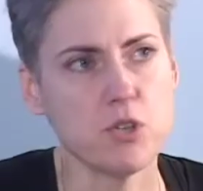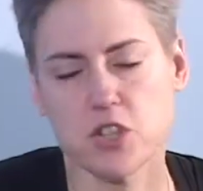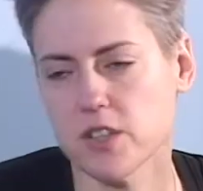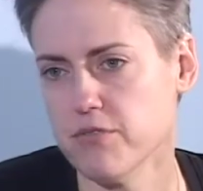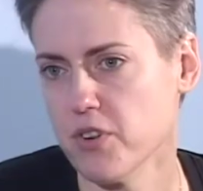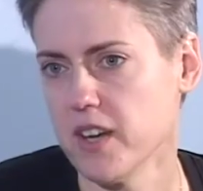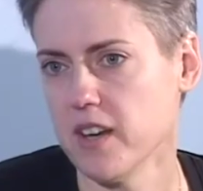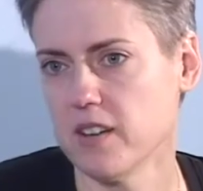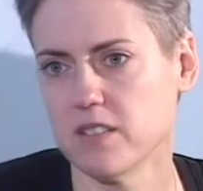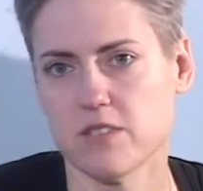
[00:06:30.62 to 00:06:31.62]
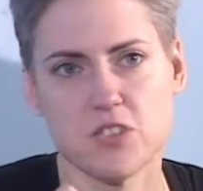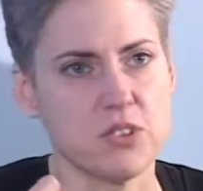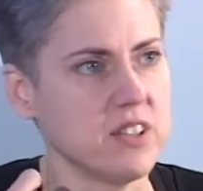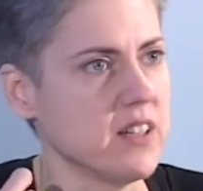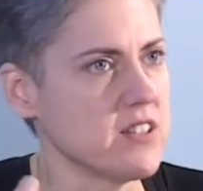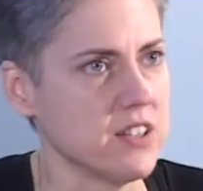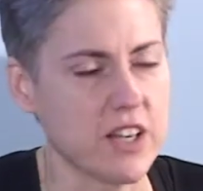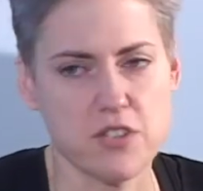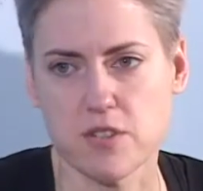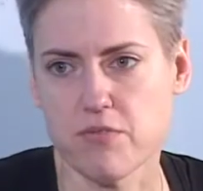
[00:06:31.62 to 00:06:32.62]
emotionally freeing, certainly
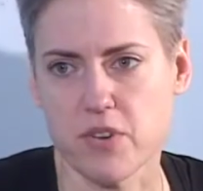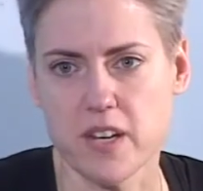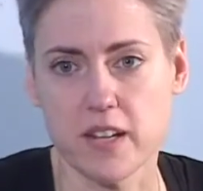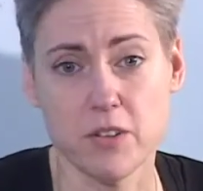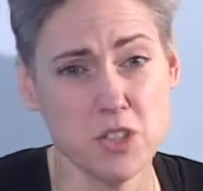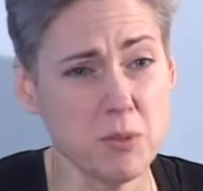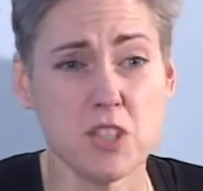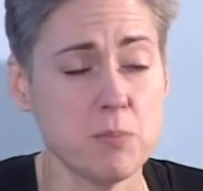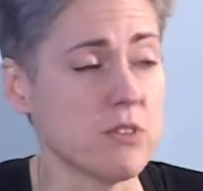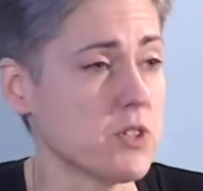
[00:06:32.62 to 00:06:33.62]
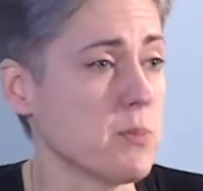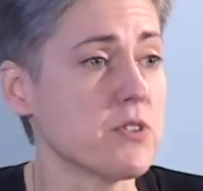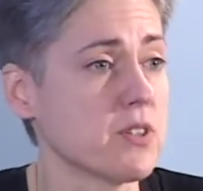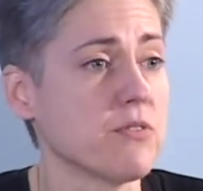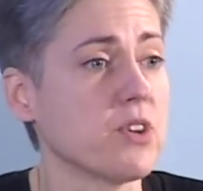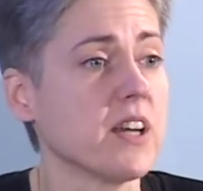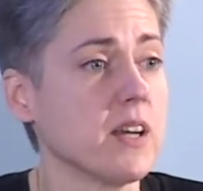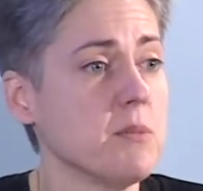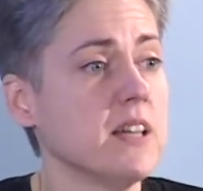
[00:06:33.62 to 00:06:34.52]
intellectually freeing, and ultimately spiritually freeing.